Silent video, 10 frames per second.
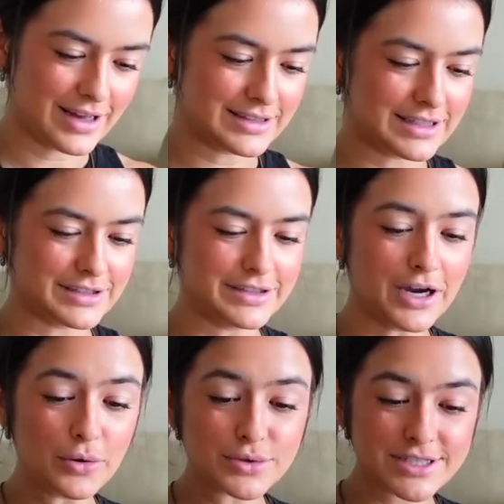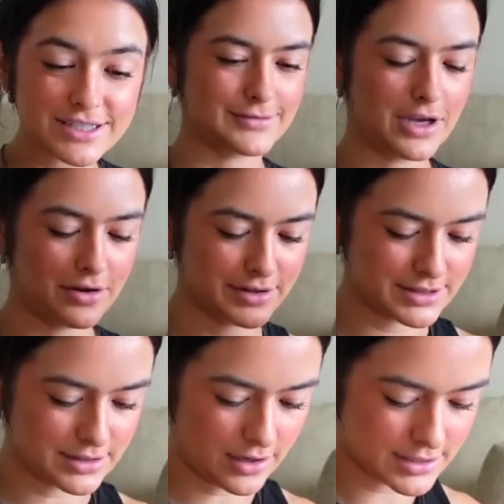a little note. Oh,
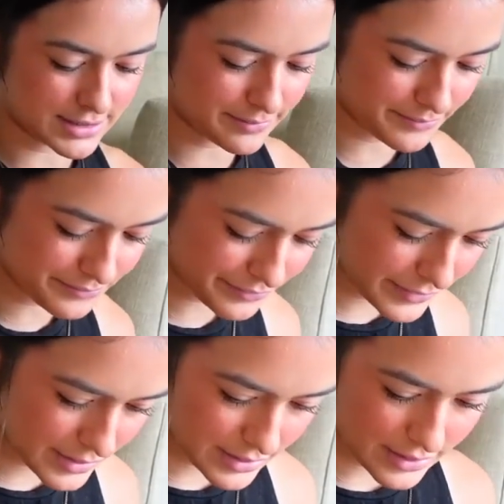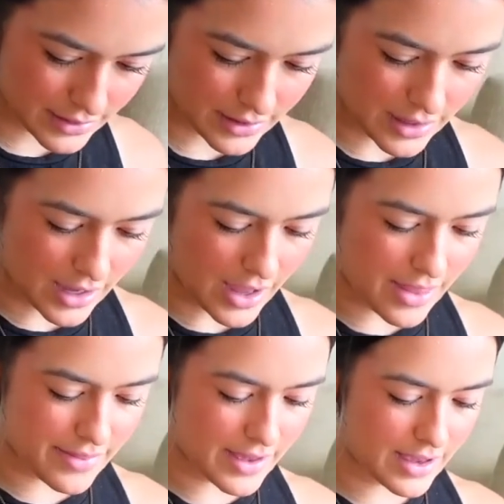this is awesome.
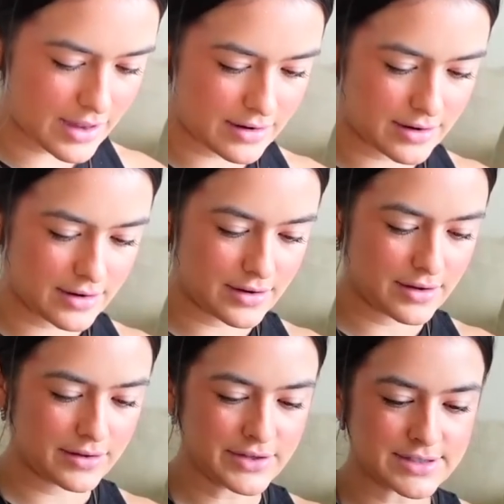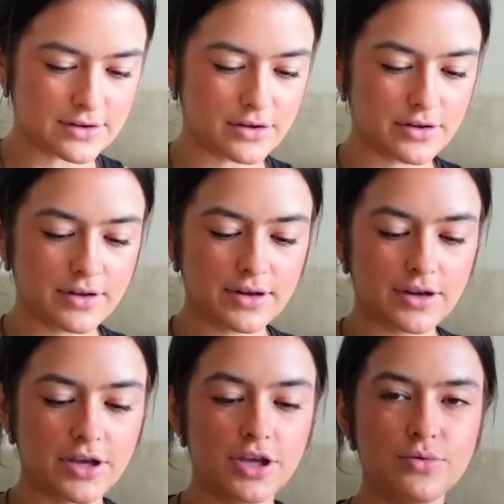And then these little
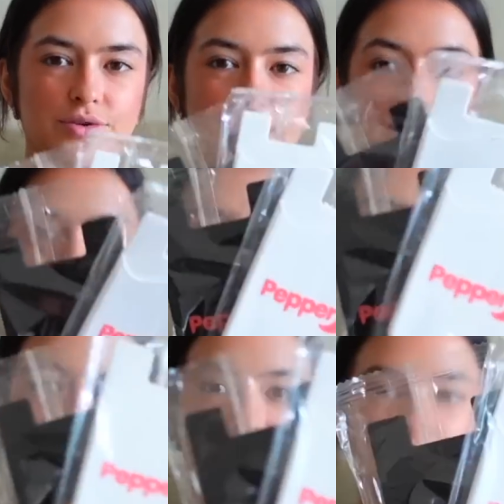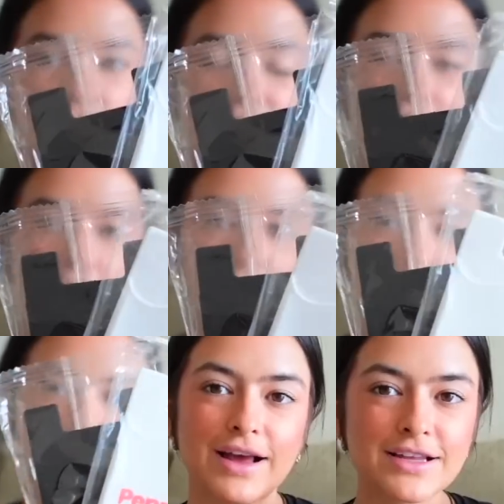cute things for your phone.
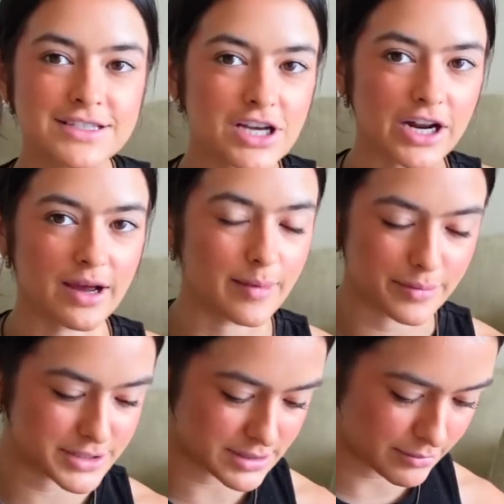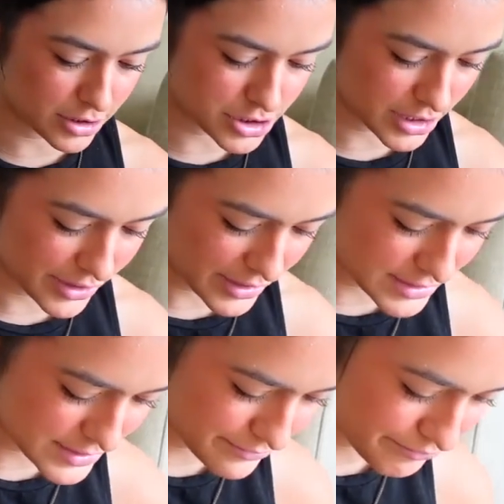Rella's got to come up with some merch like
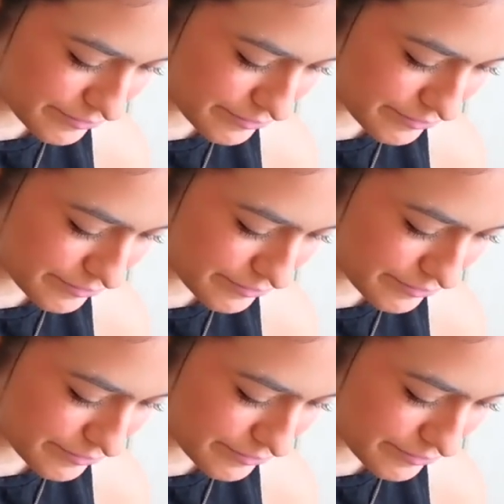this.